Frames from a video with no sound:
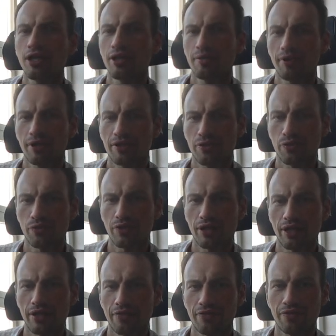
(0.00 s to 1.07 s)
But so we
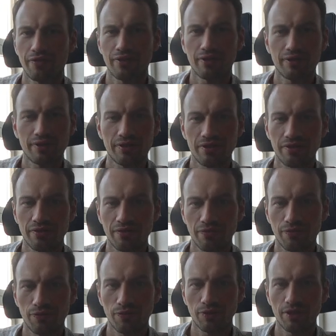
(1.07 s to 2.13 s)
have
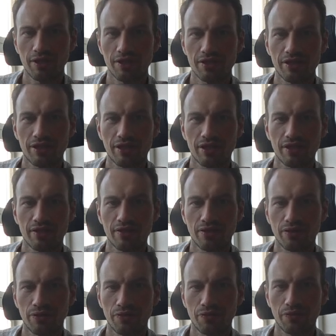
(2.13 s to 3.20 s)
fluid density
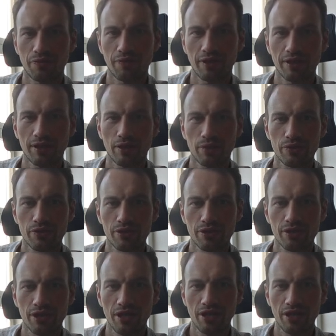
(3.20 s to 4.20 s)
of 1000,